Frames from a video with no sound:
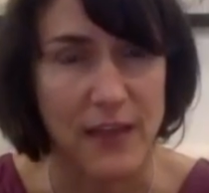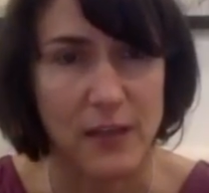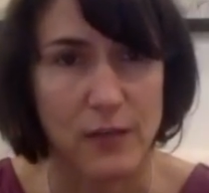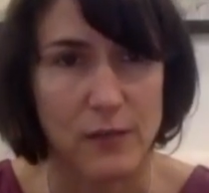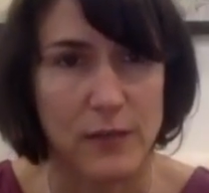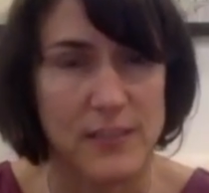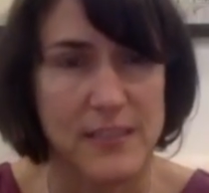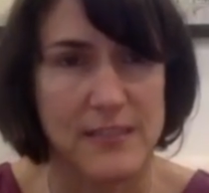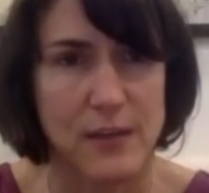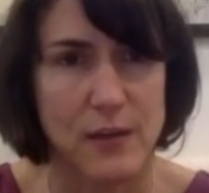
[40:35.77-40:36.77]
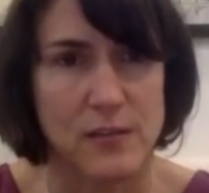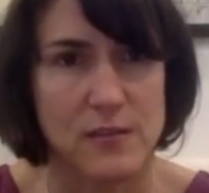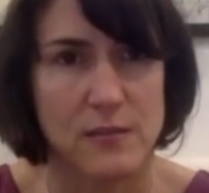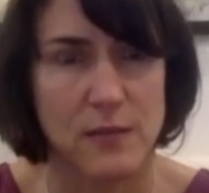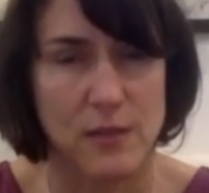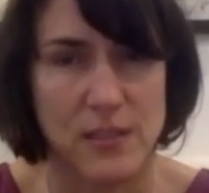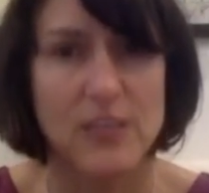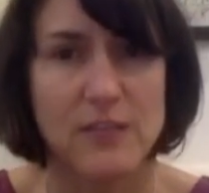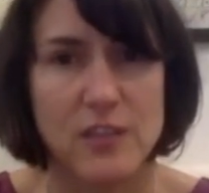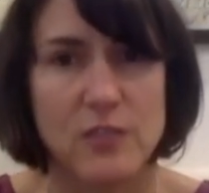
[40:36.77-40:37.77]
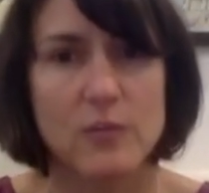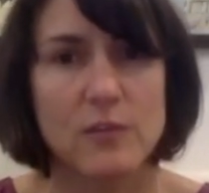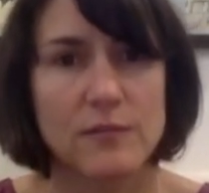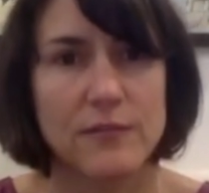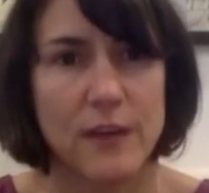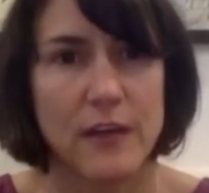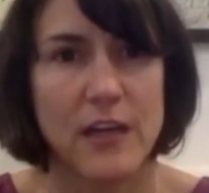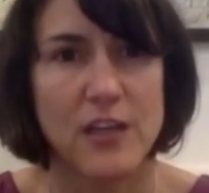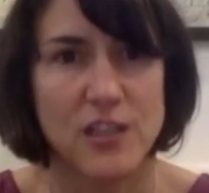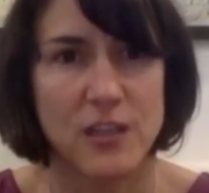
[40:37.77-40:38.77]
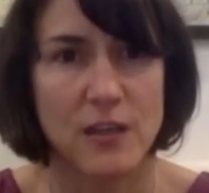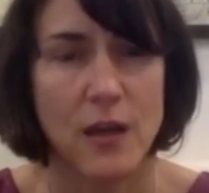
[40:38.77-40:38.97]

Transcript: you know, because there's individual variation.